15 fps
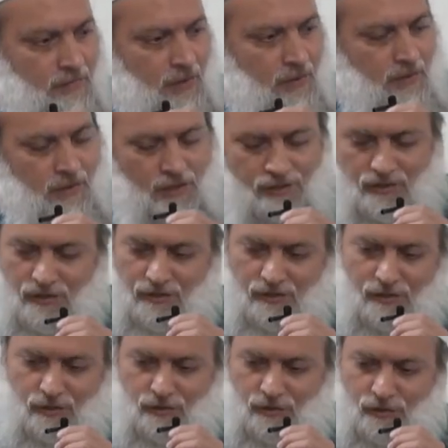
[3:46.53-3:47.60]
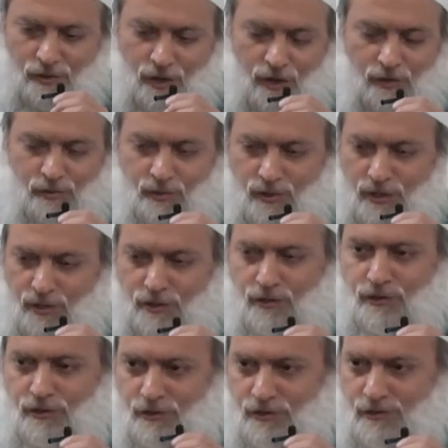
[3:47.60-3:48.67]
These are terms we
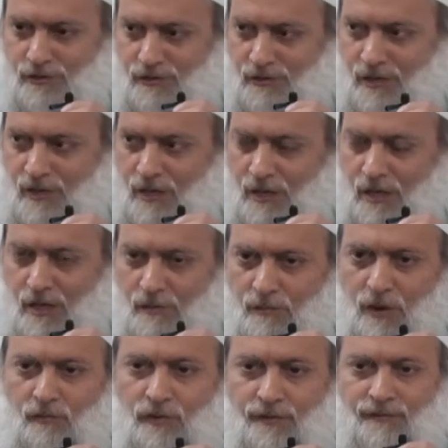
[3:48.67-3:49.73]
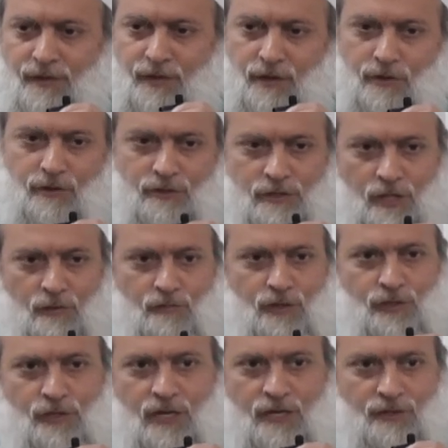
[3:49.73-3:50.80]
use. But when we use them, we
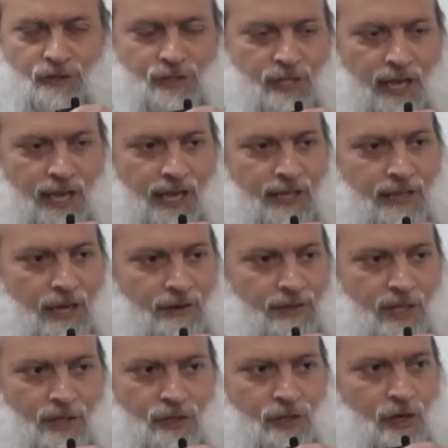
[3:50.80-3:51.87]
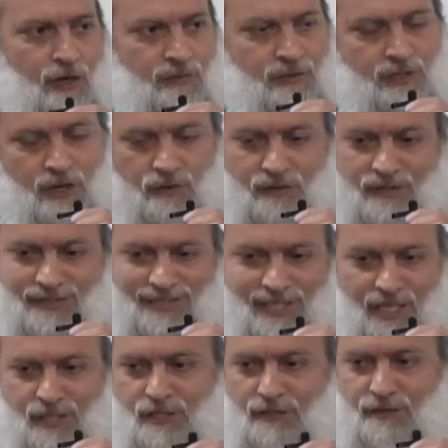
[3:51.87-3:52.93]
should understand that these terms don't
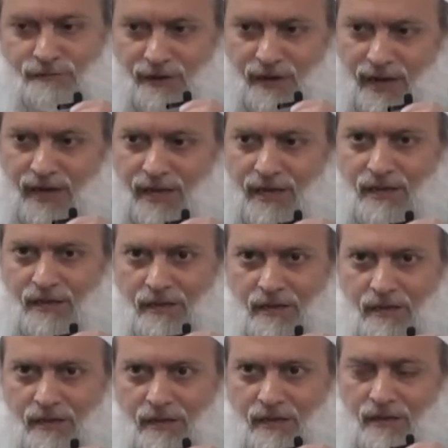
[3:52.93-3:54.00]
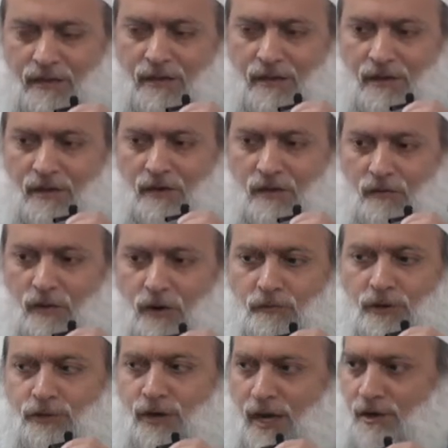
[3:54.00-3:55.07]
justify what
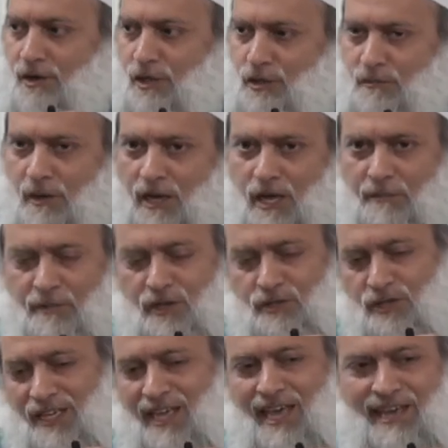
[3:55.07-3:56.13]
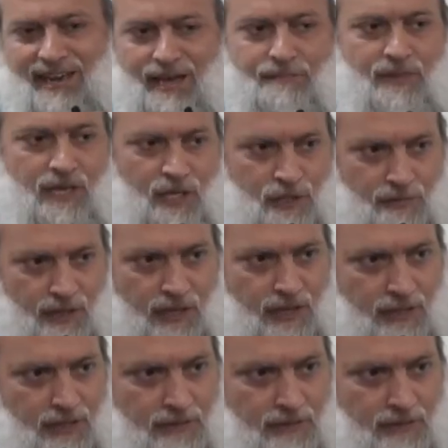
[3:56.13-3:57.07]
we're trying to explain, because it cannot be explained.